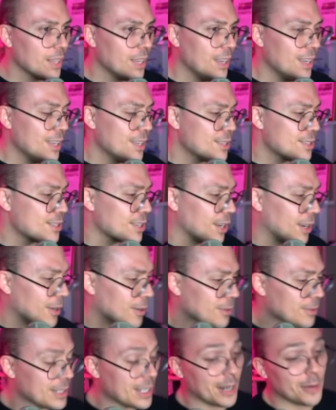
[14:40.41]

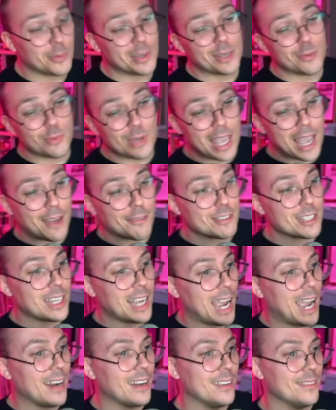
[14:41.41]
So, you know, we have to
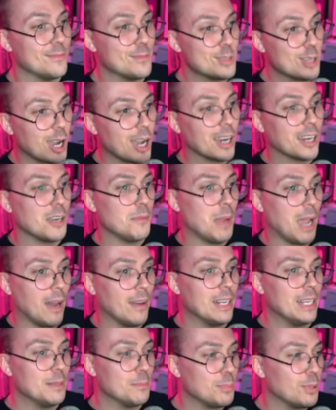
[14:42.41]
kind of talk
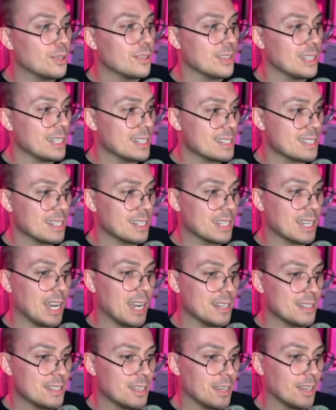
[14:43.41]
about it and put things in
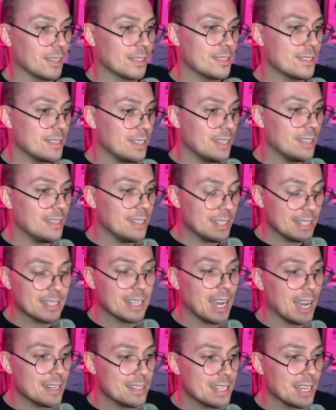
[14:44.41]
context,
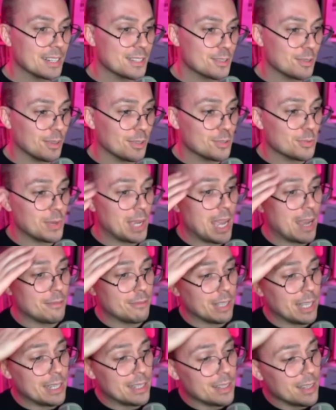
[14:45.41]
or else we have
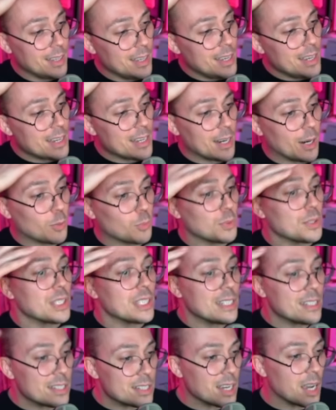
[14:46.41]
like, you know,
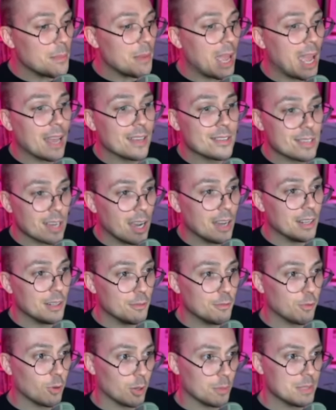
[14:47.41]
really dumbass
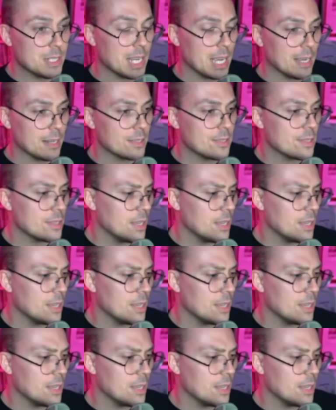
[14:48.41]
uninformed takes.